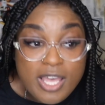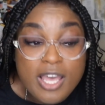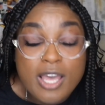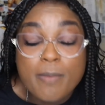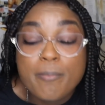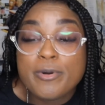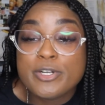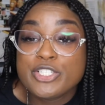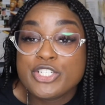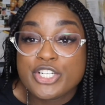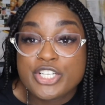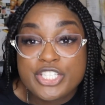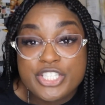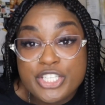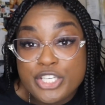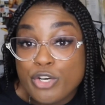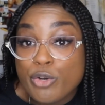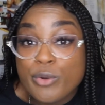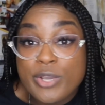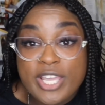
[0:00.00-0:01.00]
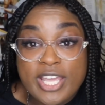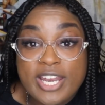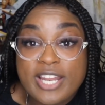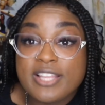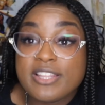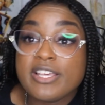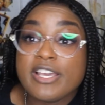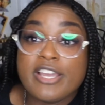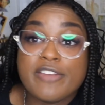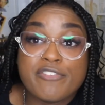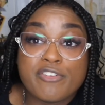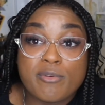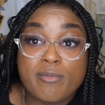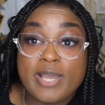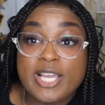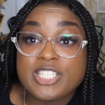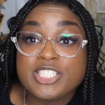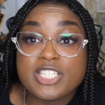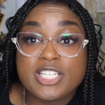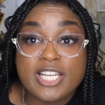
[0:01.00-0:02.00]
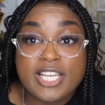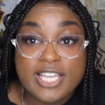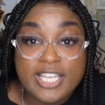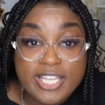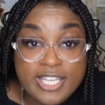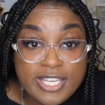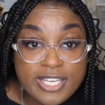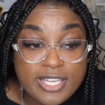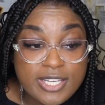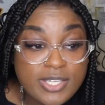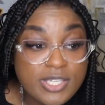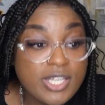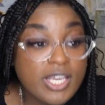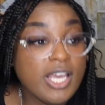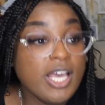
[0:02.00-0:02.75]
but you're still getting the information in.